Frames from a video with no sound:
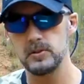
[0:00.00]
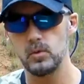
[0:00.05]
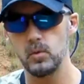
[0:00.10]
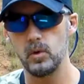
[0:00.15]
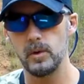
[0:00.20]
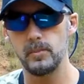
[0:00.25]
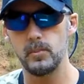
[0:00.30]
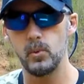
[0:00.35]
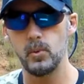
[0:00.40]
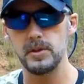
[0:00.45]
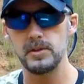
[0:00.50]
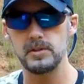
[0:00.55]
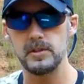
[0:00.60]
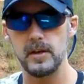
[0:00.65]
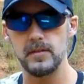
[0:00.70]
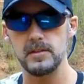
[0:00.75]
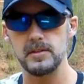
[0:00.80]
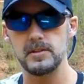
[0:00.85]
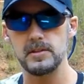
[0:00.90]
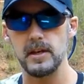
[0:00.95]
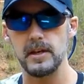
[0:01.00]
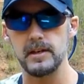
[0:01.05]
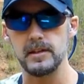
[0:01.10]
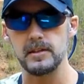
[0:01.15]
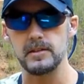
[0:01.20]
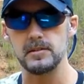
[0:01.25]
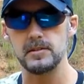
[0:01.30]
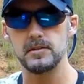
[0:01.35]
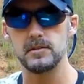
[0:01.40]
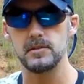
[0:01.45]
at 1.7
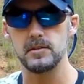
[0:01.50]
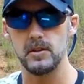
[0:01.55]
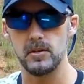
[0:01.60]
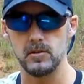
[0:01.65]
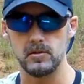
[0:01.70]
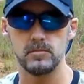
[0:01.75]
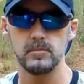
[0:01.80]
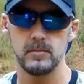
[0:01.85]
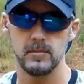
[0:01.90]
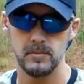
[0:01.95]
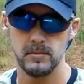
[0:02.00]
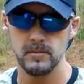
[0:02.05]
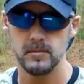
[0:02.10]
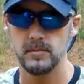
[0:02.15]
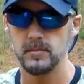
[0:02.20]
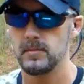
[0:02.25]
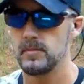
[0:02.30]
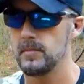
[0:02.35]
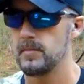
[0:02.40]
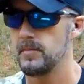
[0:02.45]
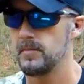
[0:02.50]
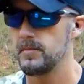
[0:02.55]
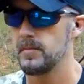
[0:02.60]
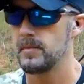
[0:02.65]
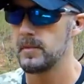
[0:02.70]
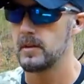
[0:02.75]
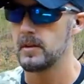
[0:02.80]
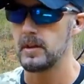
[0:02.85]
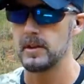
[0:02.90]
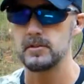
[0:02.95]
seconds, so
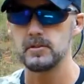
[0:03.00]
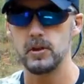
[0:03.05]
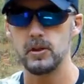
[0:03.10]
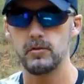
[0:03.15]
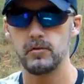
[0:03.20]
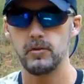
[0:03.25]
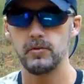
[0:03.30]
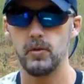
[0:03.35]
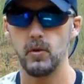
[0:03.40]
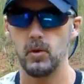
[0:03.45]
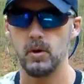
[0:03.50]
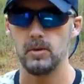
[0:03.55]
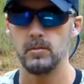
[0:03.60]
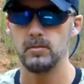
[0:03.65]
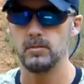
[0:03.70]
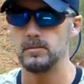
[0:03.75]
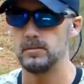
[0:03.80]
let's go for 4.